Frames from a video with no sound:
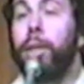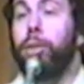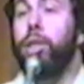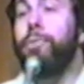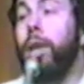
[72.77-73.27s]

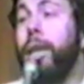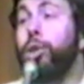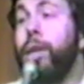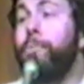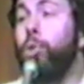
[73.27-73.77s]
Steve and I each
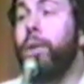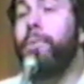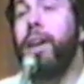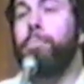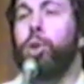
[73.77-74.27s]
had
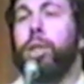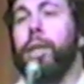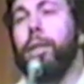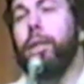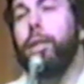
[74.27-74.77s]

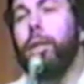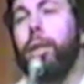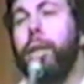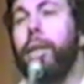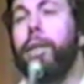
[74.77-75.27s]
45%.
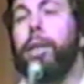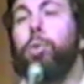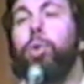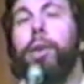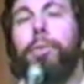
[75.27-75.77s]
And
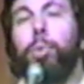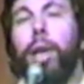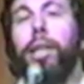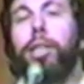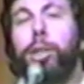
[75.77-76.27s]
then if there were
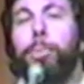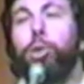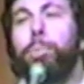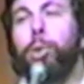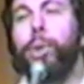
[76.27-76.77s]
any
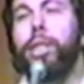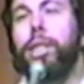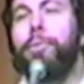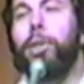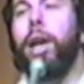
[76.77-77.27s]
disputes between
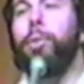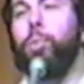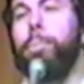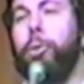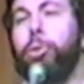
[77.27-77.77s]
Steve and I,
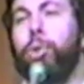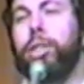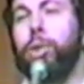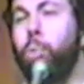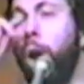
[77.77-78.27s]
we both
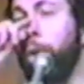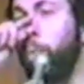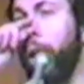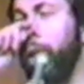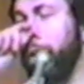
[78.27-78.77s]
trusted Ron
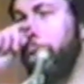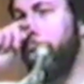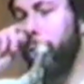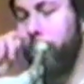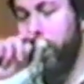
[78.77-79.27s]
Wayne
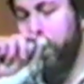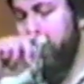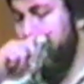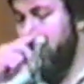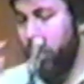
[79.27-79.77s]
to
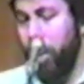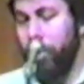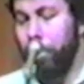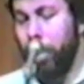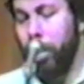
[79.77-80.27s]

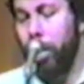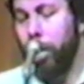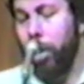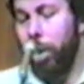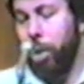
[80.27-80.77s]
resolve them.
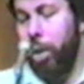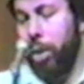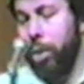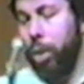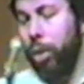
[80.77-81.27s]

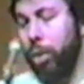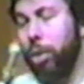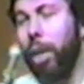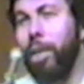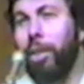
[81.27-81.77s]
And he
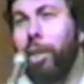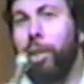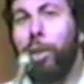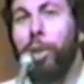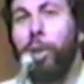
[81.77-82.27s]
decided that
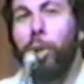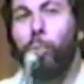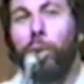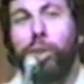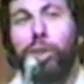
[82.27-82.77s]

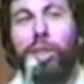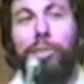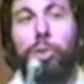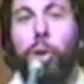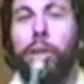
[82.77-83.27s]
once
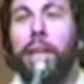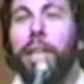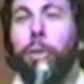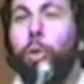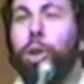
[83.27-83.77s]
Steve started
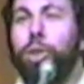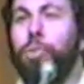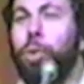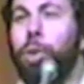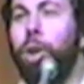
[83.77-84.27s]
getting orders
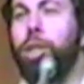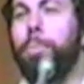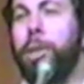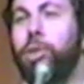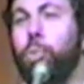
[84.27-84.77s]
for large
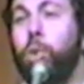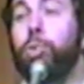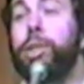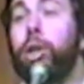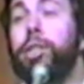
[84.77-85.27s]
amounts once
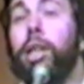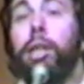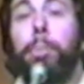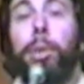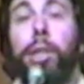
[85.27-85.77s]
we started selling
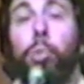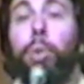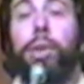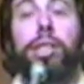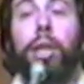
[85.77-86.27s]
completely, we were
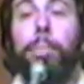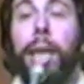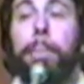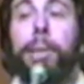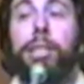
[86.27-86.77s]
going to sell
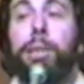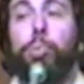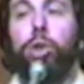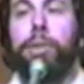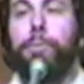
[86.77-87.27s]
blank PC
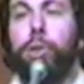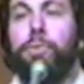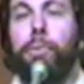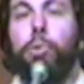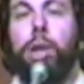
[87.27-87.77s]
boards at first
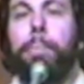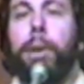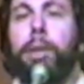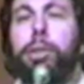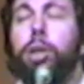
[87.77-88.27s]
for 40
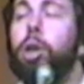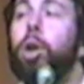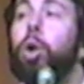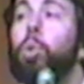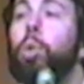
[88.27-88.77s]
bucks.
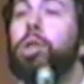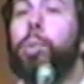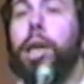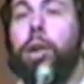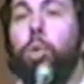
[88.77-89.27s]
Once we
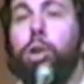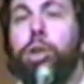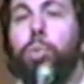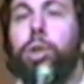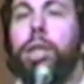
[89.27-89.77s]
got
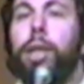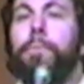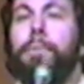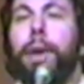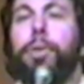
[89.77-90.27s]
orders and we're selling
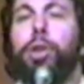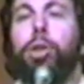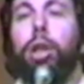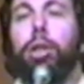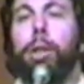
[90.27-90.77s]

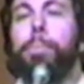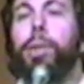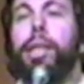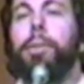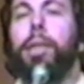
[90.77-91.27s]
$500
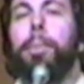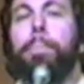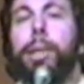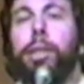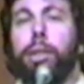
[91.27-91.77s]
completely
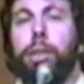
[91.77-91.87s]
built